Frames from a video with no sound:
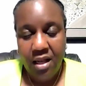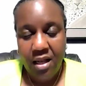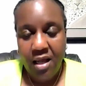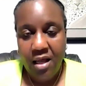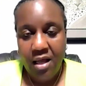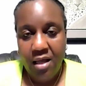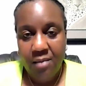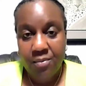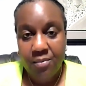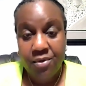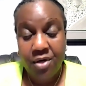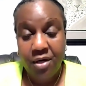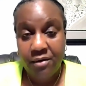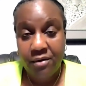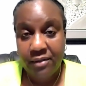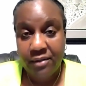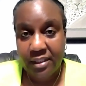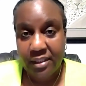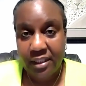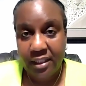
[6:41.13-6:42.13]

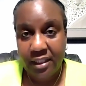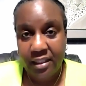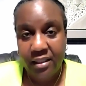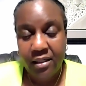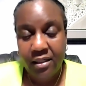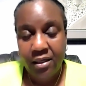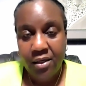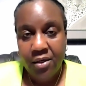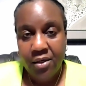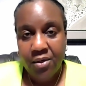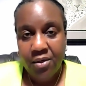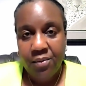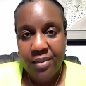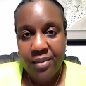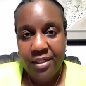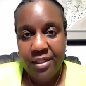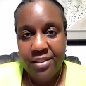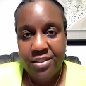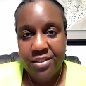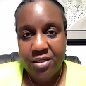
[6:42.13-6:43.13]
Currently,
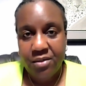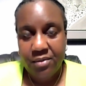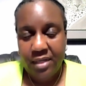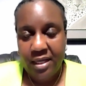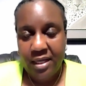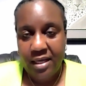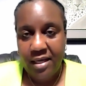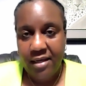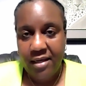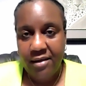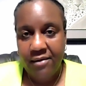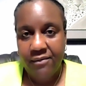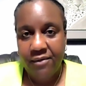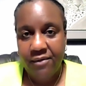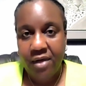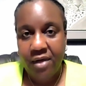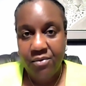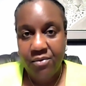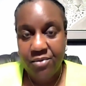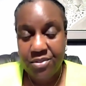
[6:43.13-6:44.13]
we don't
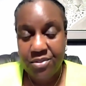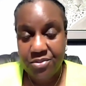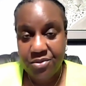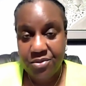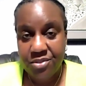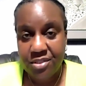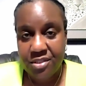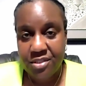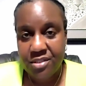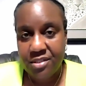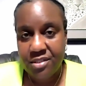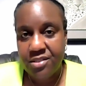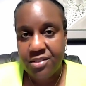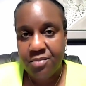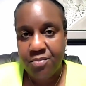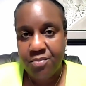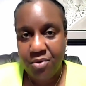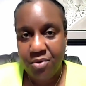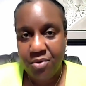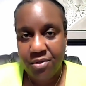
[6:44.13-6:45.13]
have resources to
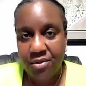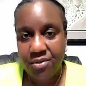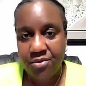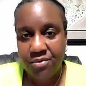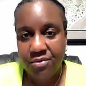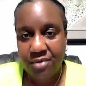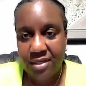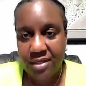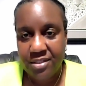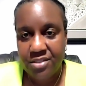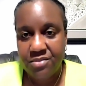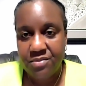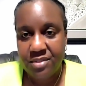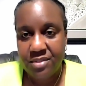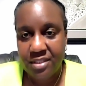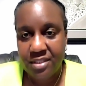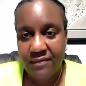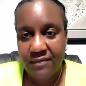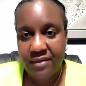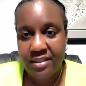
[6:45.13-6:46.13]
support the crisis
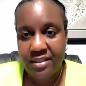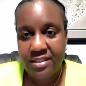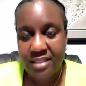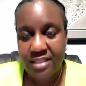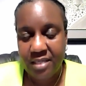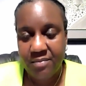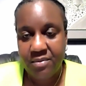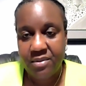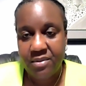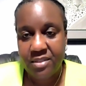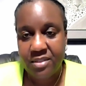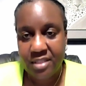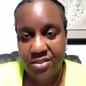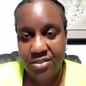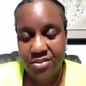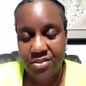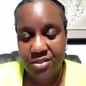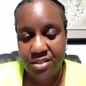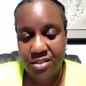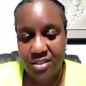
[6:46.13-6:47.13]
receiving and
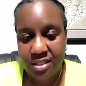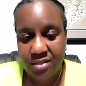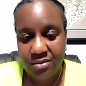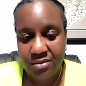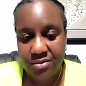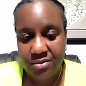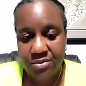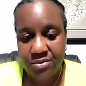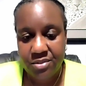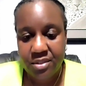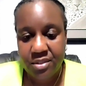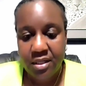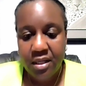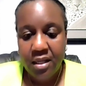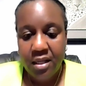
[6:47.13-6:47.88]
stabilization centers,